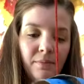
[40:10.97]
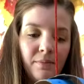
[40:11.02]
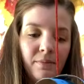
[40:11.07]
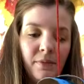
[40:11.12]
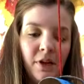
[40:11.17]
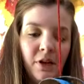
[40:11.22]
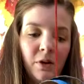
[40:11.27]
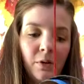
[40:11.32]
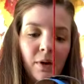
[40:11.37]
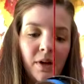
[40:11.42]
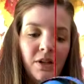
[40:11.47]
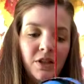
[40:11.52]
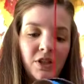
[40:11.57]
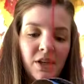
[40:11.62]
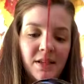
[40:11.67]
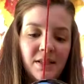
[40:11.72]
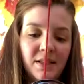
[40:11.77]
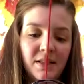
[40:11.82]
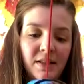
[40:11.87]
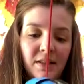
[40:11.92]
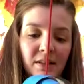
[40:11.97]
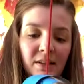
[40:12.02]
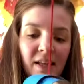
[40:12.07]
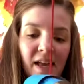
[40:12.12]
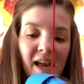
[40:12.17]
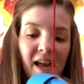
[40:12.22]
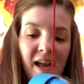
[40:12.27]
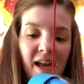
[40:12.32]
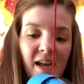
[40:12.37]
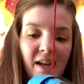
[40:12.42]
You know, adjust the
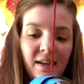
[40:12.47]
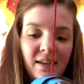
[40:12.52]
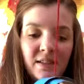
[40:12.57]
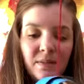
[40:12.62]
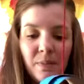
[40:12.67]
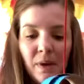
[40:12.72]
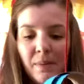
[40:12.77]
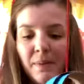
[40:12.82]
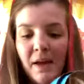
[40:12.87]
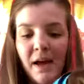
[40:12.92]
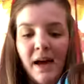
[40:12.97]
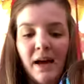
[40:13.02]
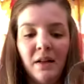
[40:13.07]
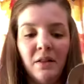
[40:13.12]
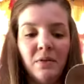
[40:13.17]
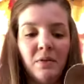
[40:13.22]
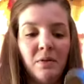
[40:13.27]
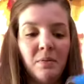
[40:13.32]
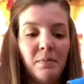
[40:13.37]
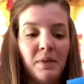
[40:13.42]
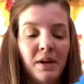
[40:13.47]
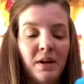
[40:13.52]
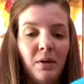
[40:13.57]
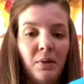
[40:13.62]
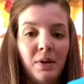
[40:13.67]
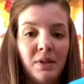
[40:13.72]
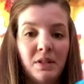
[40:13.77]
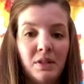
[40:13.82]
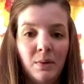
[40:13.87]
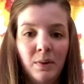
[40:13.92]
legs, maybe hot glue the middle
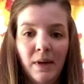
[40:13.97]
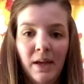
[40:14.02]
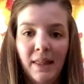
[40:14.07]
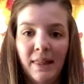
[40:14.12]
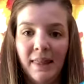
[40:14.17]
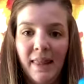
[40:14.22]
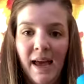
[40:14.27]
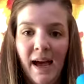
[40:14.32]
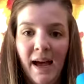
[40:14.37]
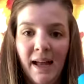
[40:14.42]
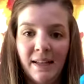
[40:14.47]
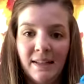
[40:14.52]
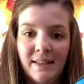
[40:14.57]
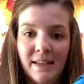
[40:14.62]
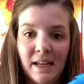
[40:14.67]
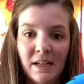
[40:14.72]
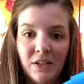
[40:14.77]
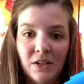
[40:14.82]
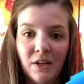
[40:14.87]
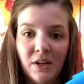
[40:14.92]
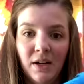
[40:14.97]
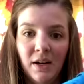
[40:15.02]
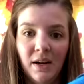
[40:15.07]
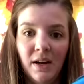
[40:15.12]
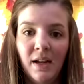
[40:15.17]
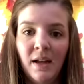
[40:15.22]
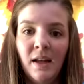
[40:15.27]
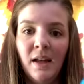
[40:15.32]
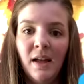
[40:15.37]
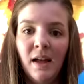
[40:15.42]
once you get that centered,
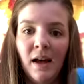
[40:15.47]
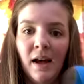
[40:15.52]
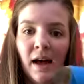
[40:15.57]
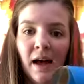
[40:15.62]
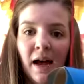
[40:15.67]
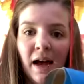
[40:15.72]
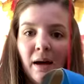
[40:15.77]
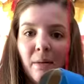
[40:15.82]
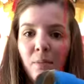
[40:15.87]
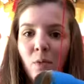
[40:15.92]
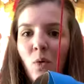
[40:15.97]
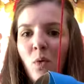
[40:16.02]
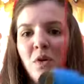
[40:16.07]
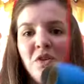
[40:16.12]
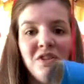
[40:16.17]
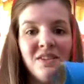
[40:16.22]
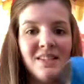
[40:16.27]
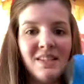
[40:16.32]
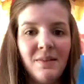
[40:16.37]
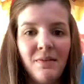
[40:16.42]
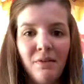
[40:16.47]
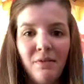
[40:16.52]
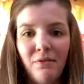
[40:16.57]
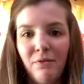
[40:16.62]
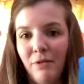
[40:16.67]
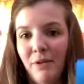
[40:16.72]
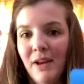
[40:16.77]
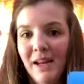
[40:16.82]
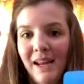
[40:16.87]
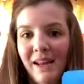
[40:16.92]
or just leave it
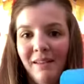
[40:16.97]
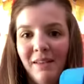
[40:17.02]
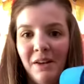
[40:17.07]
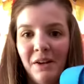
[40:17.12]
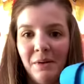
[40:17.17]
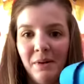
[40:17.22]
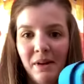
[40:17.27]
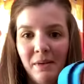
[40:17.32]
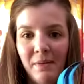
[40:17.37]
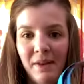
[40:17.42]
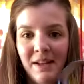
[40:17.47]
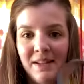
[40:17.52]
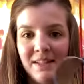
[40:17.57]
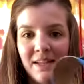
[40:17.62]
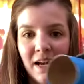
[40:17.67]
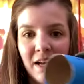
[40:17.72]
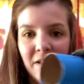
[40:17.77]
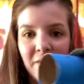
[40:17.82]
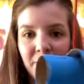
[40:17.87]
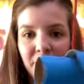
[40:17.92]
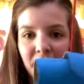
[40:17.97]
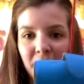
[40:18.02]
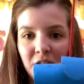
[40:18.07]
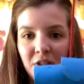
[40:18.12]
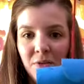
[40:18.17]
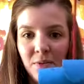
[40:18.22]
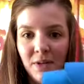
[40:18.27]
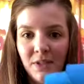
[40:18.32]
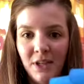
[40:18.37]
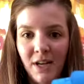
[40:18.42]
free. You know what I mean? It's kind of fun
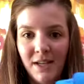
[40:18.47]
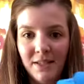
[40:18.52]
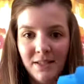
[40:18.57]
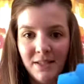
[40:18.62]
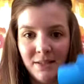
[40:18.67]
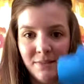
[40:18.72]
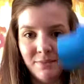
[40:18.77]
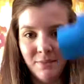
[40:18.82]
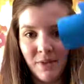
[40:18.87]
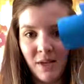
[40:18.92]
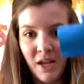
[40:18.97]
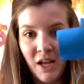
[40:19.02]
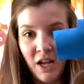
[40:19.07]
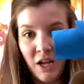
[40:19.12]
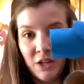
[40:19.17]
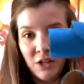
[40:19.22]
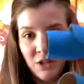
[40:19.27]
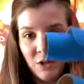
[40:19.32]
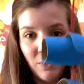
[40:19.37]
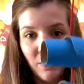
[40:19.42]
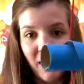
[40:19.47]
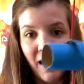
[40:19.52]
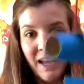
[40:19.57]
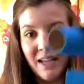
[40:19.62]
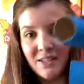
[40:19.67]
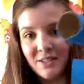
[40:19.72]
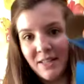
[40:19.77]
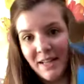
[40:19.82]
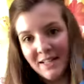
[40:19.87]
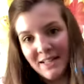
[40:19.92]
to adjust. So,
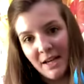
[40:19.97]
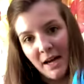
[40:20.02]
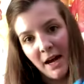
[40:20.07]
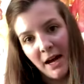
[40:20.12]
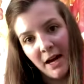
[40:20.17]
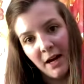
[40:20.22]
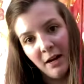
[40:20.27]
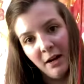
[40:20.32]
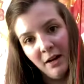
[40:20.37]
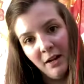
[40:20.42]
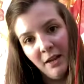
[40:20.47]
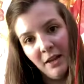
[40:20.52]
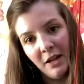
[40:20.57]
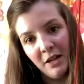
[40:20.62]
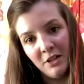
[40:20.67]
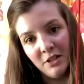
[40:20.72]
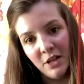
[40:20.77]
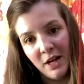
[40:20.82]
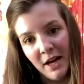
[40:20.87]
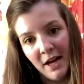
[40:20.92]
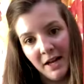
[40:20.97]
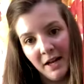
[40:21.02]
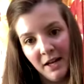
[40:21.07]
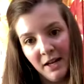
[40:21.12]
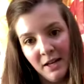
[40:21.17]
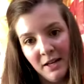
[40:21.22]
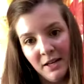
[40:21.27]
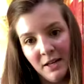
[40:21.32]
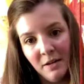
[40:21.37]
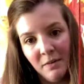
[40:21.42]
okay, so that's our little dog
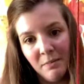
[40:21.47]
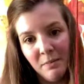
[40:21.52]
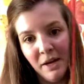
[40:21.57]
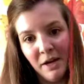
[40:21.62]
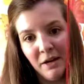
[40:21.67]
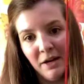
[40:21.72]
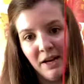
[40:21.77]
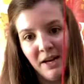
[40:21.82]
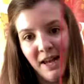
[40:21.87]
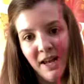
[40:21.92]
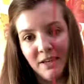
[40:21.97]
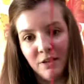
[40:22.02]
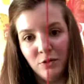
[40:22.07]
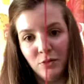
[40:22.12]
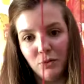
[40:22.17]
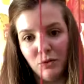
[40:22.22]
marionette.